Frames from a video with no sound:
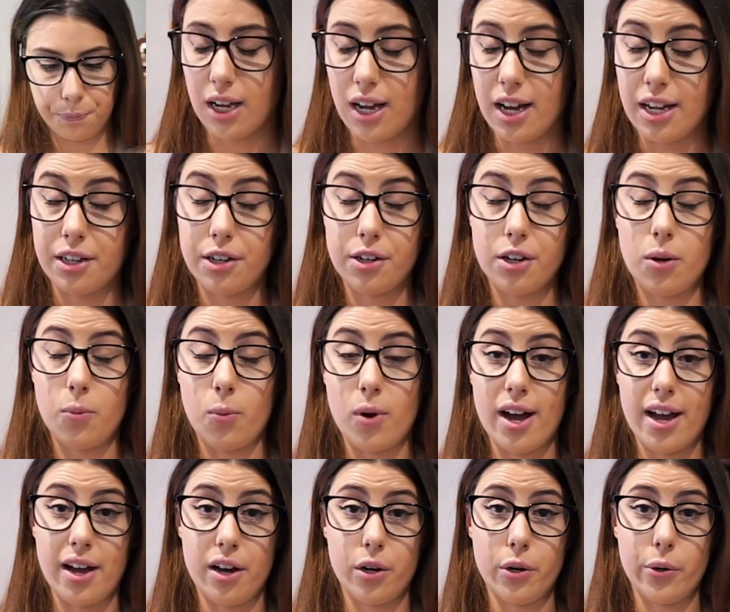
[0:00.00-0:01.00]
I don't know
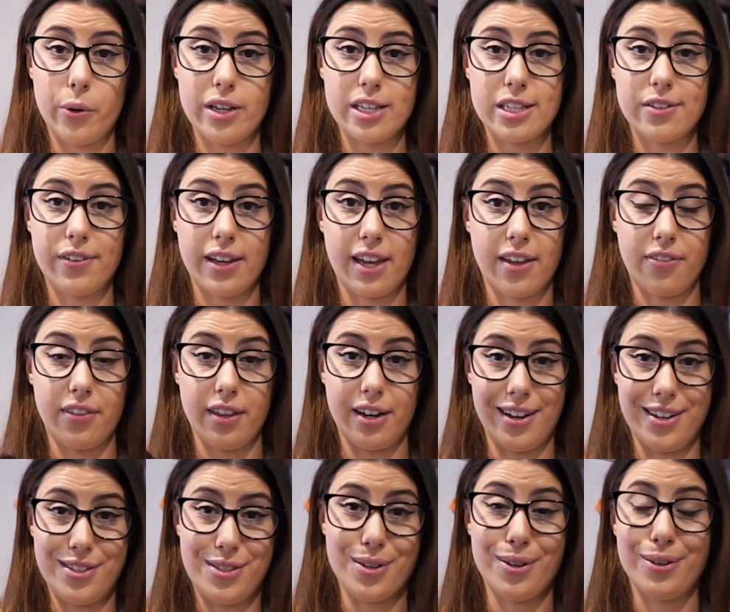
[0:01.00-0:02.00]
why I always forget that
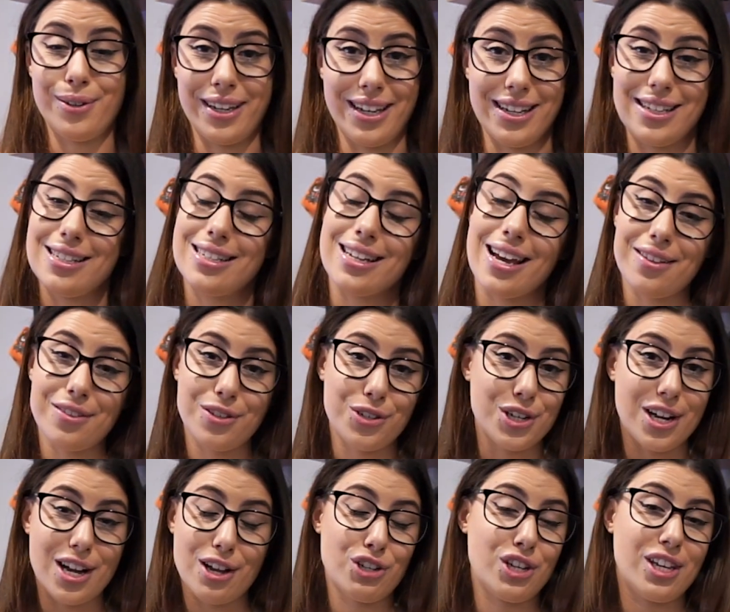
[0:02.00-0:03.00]
I don't need to take the
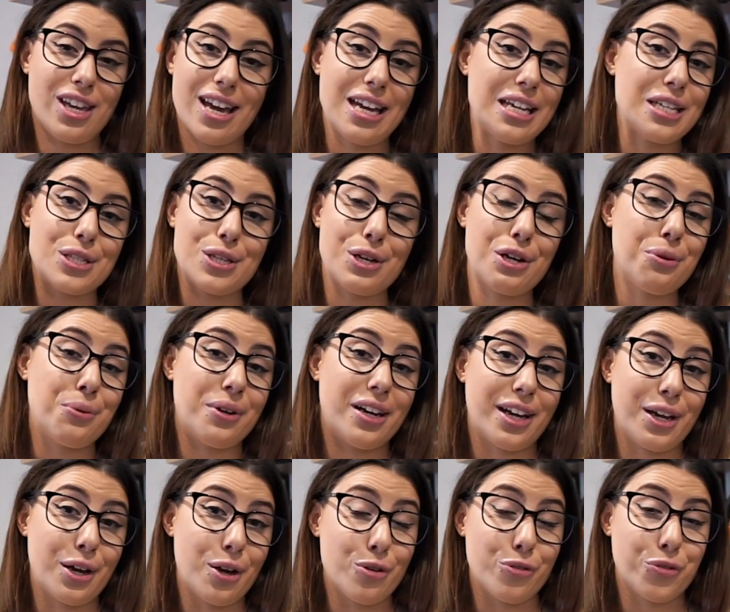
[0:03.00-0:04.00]
charging case though when
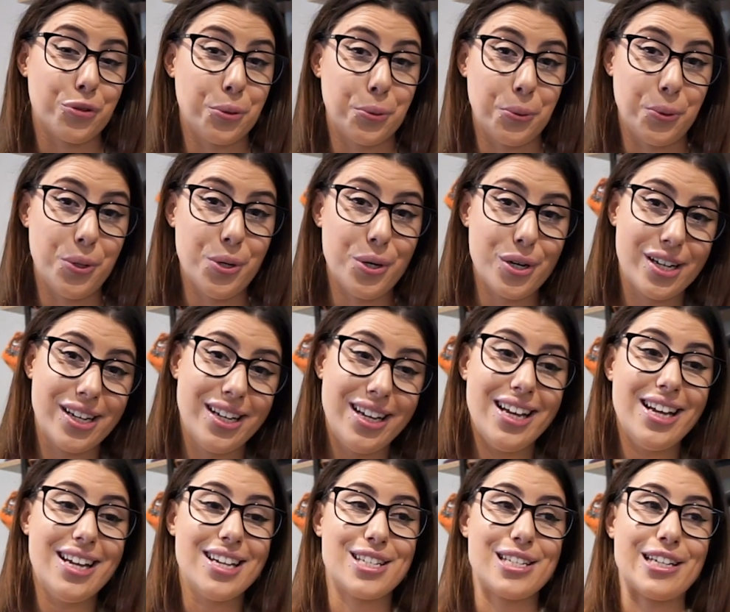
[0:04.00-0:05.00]
I go for a walk.
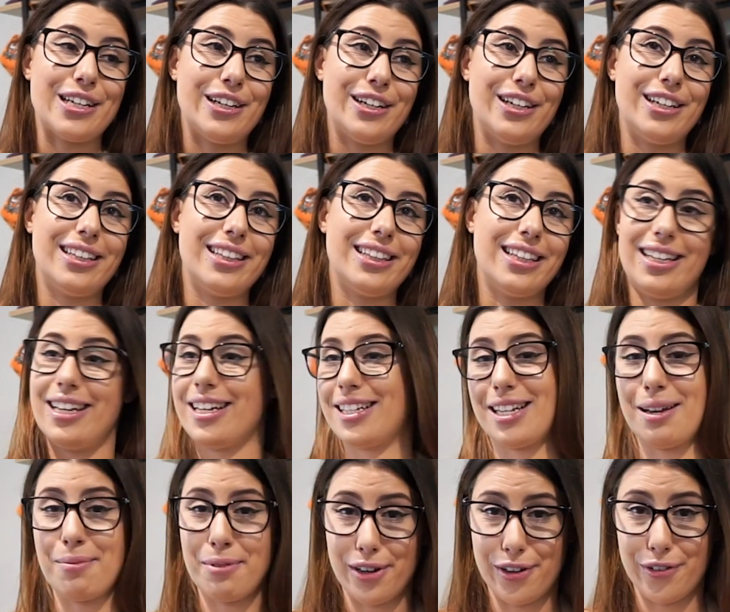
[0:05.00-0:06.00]
So the next
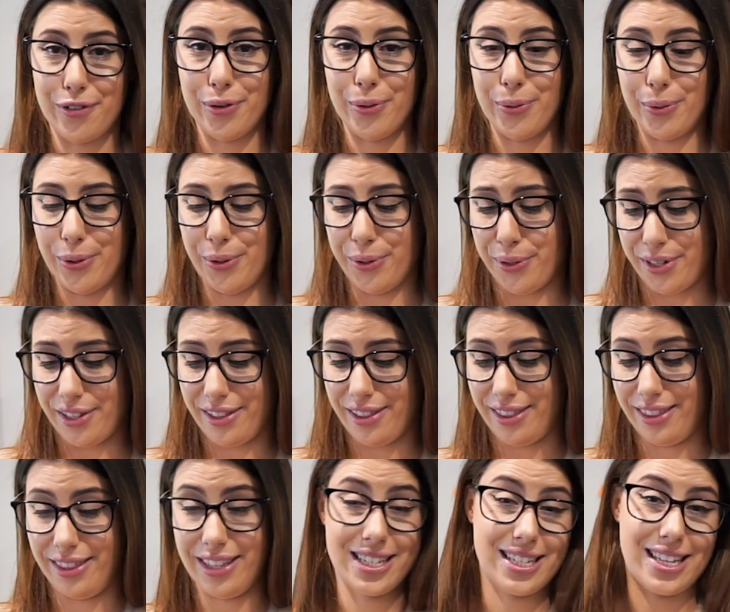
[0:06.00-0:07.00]
time I go for a walk,
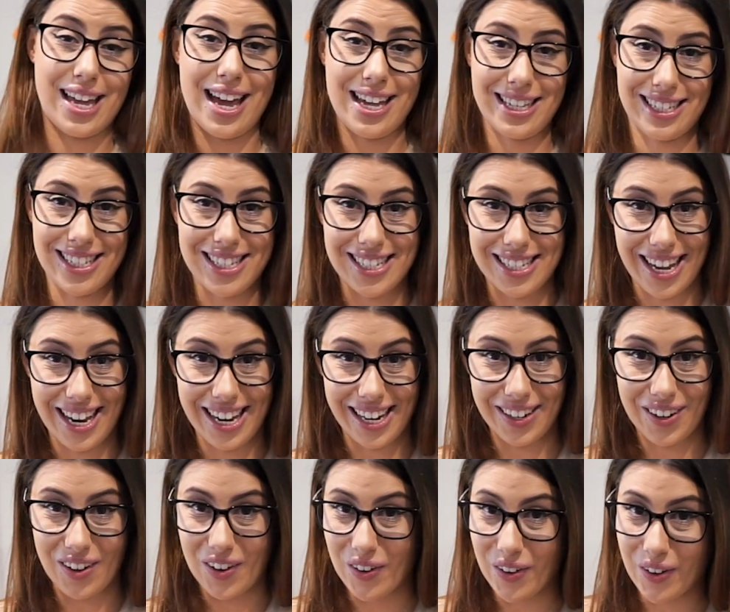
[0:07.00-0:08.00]
this case is staying
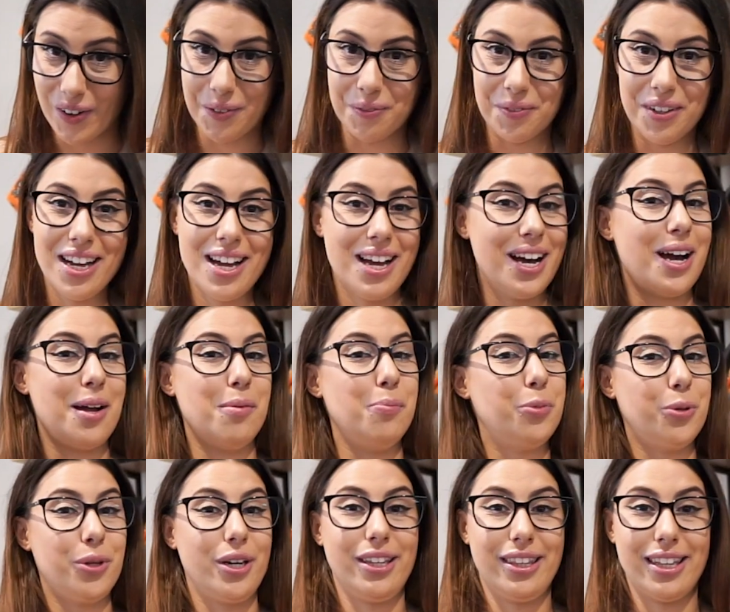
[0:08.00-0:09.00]
at home. I'm
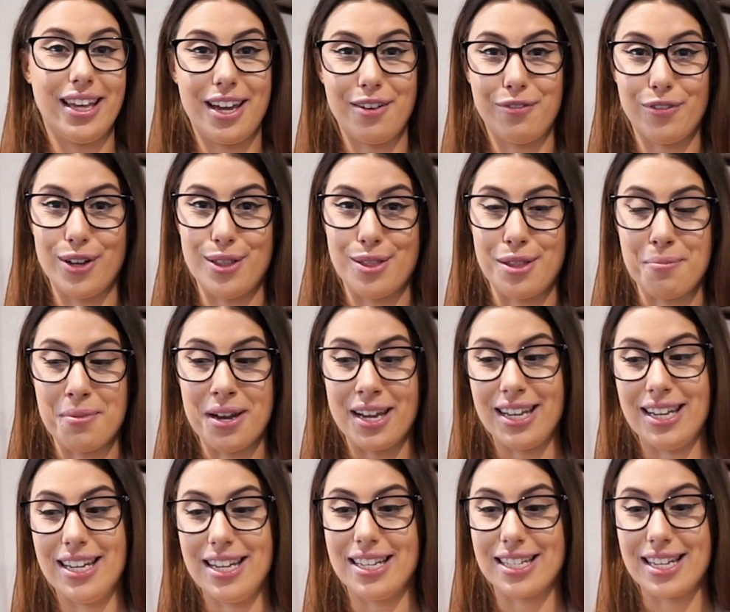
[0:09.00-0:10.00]
putting the headphones in my
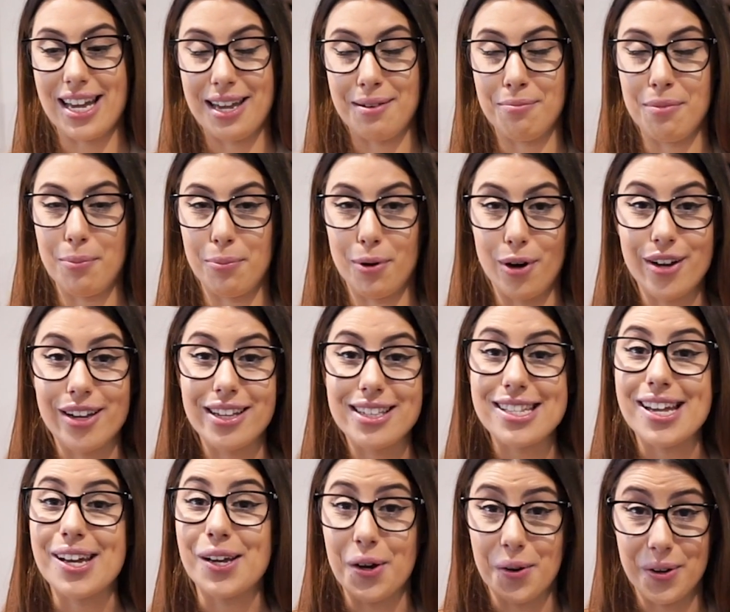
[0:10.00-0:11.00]
ears and my pockets
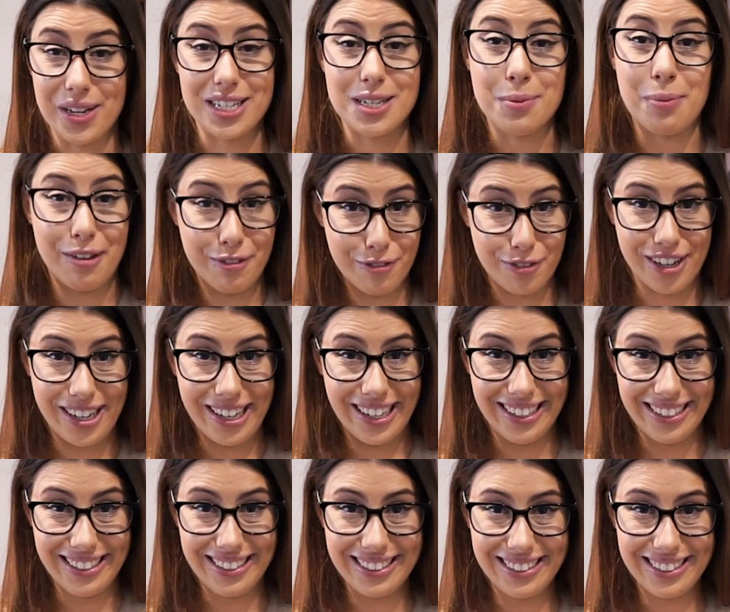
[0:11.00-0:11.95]
are going to be free.